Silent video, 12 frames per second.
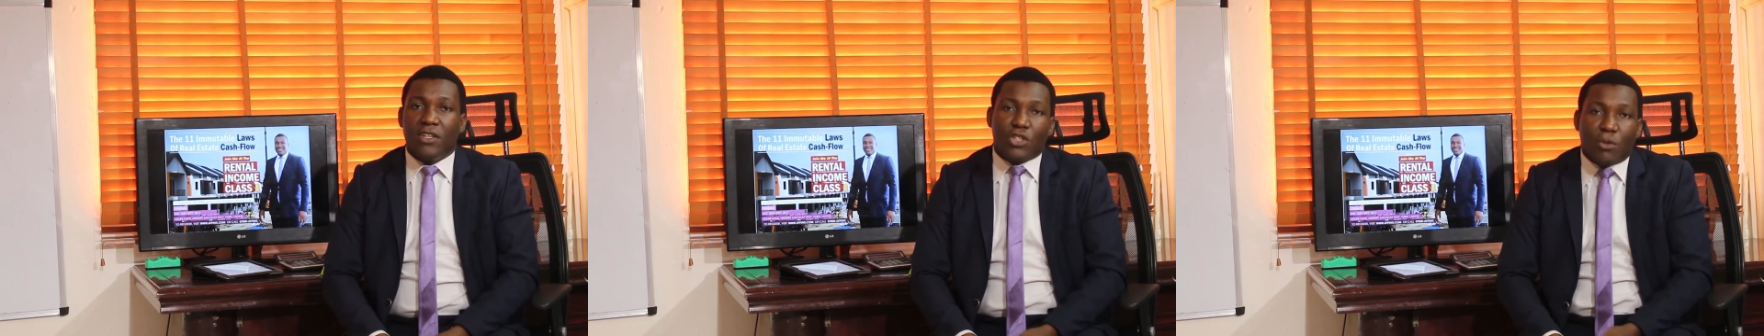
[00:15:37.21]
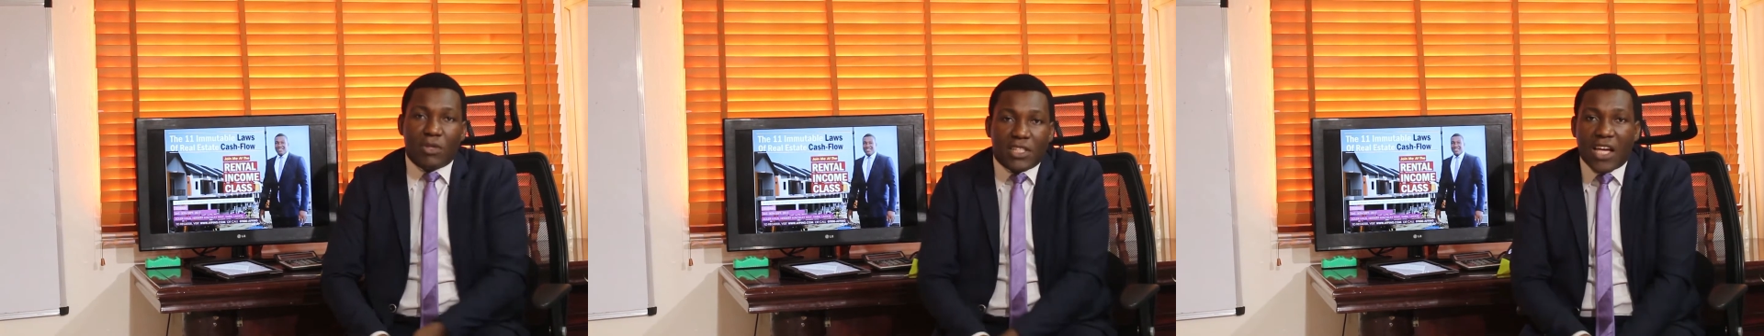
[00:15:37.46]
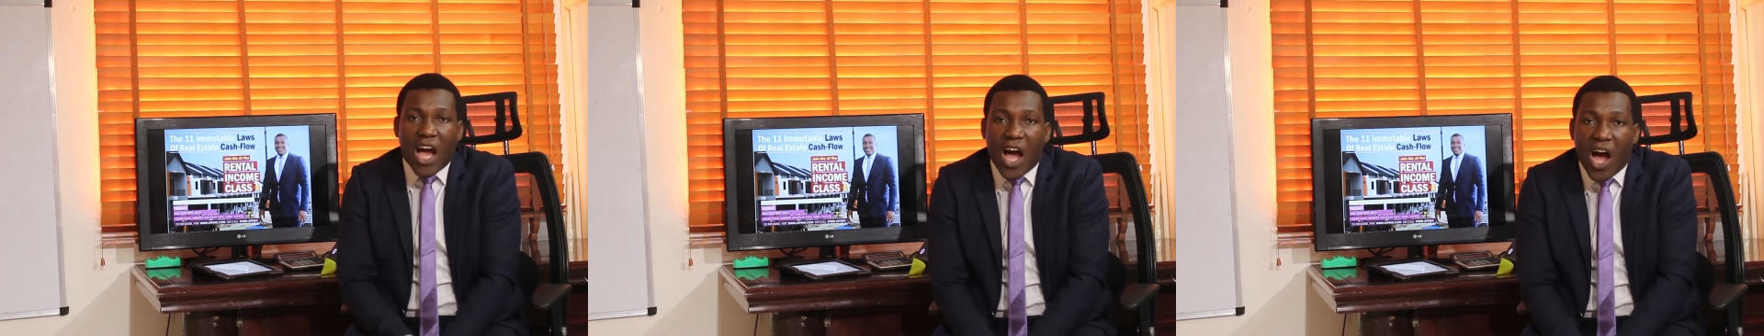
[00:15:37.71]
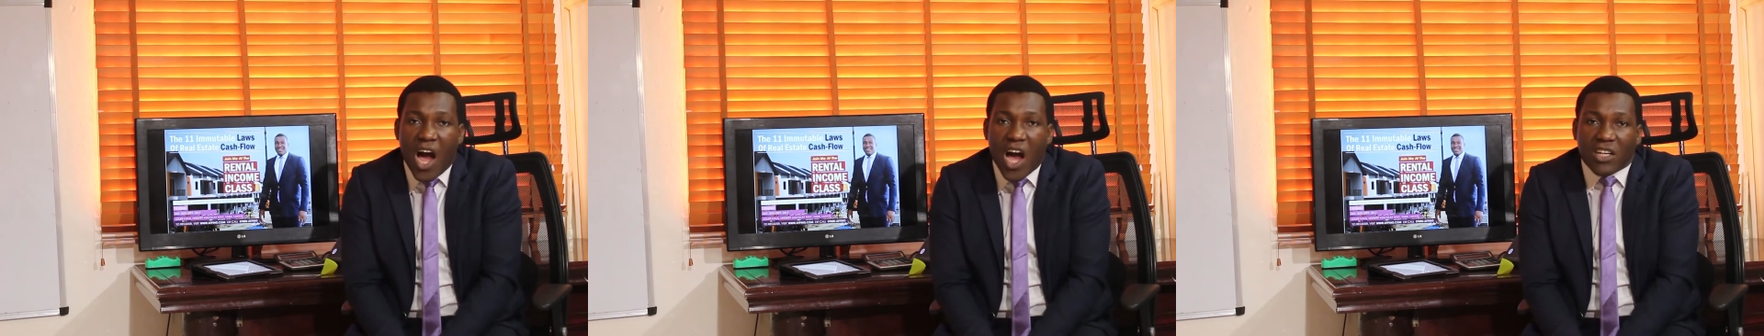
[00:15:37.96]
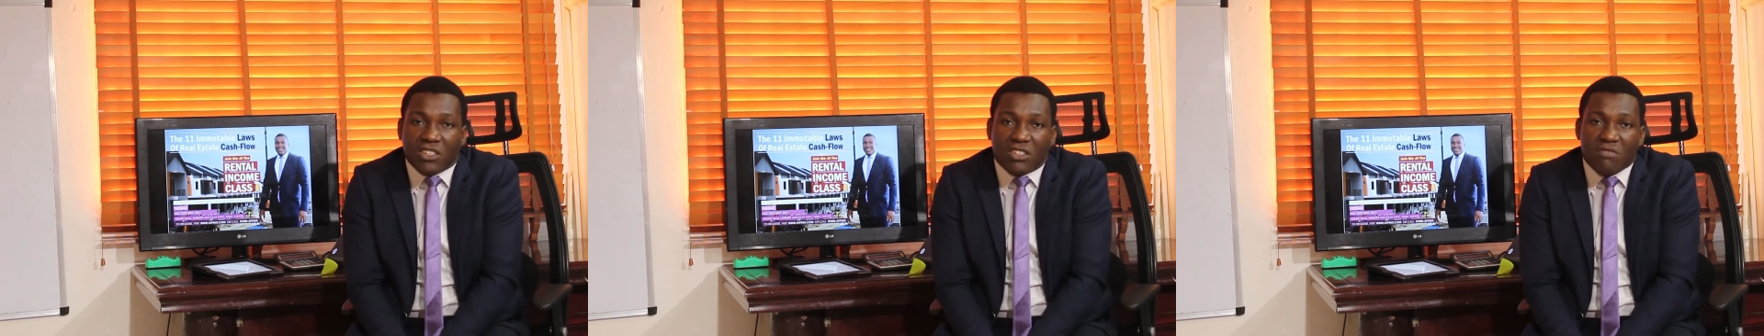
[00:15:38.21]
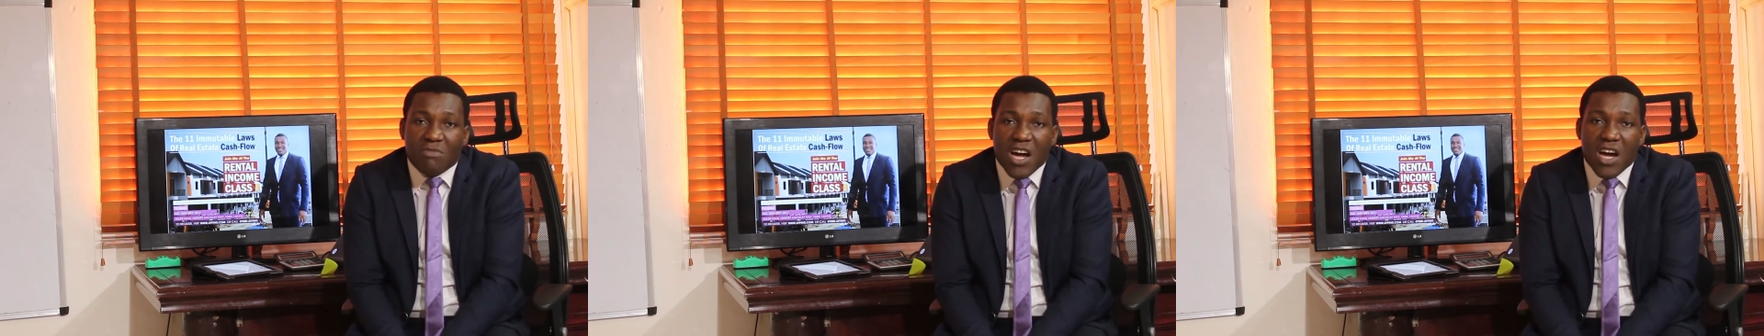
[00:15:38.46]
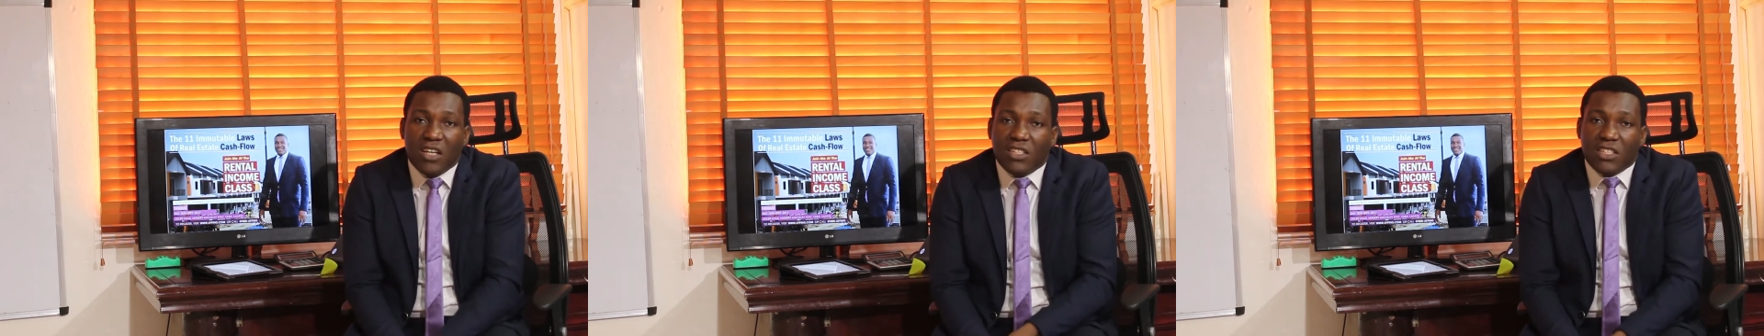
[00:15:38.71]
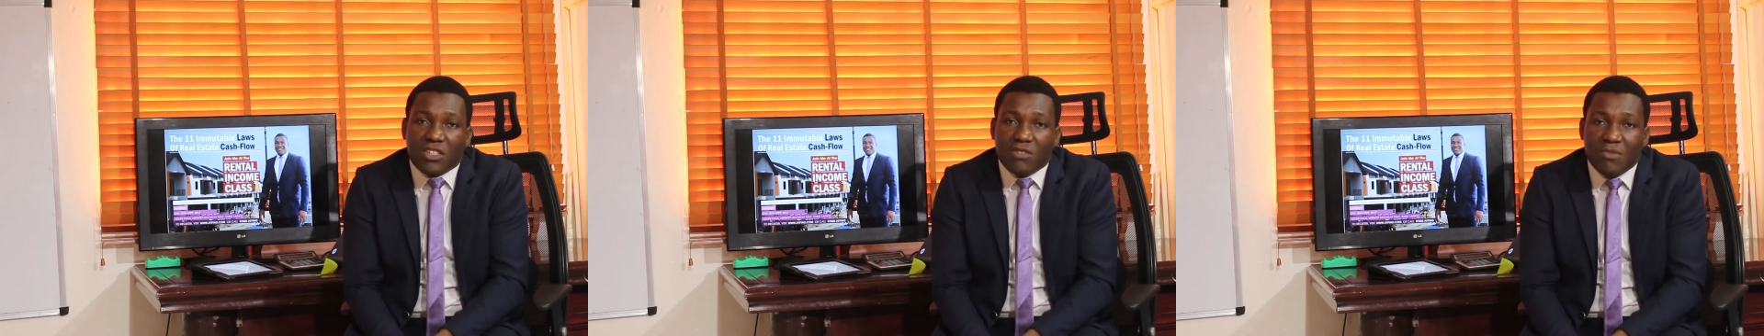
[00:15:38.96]
So they say, it's too much,
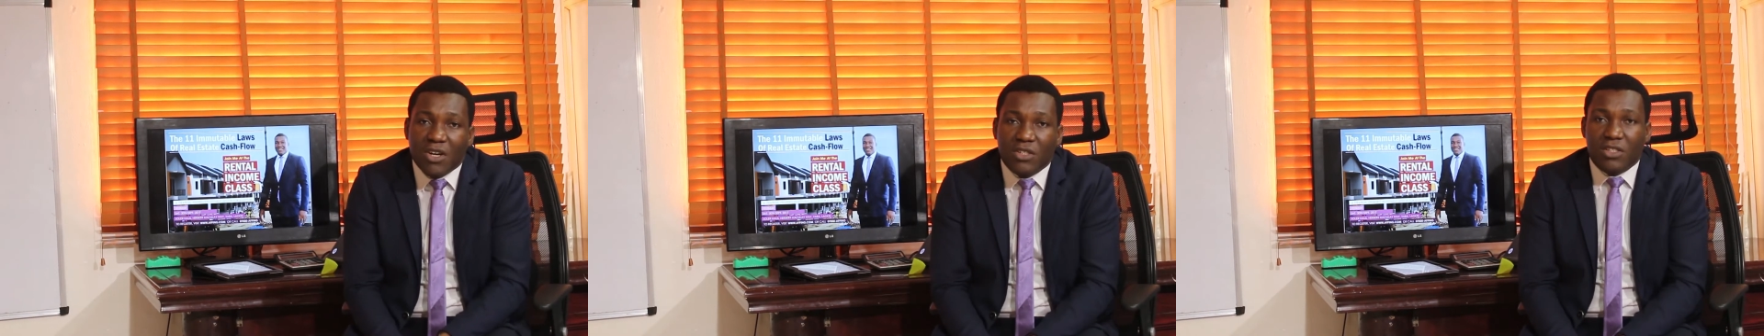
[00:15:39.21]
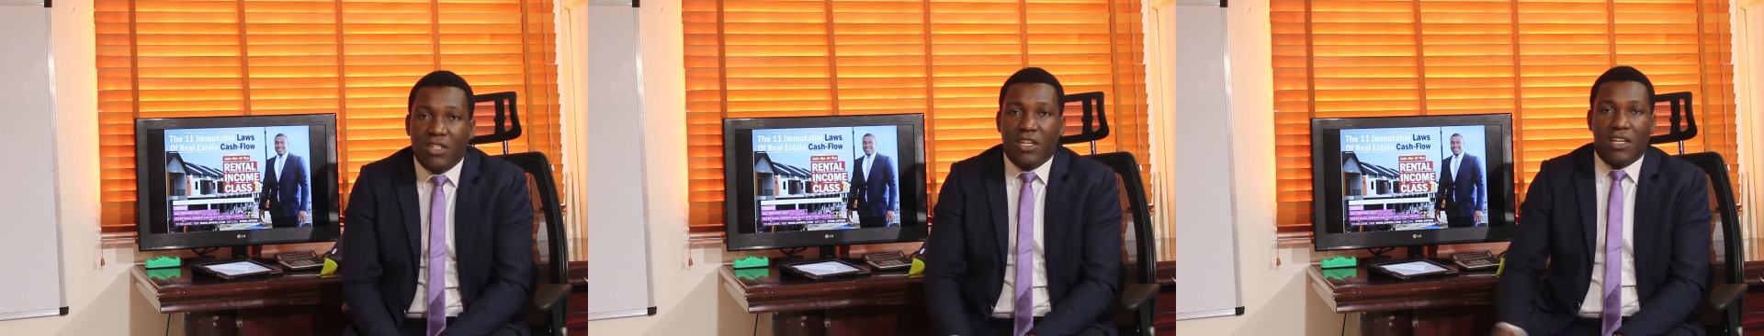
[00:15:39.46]
it's too much.